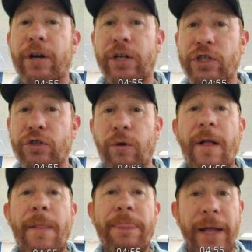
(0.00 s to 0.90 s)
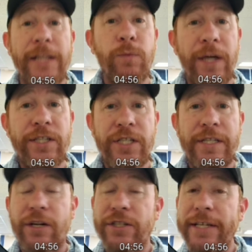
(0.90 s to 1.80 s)
control. That's why she's
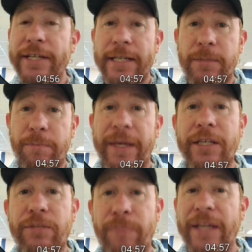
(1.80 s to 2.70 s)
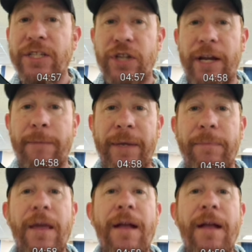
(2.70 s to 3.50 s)
there. She's a speed-based champion.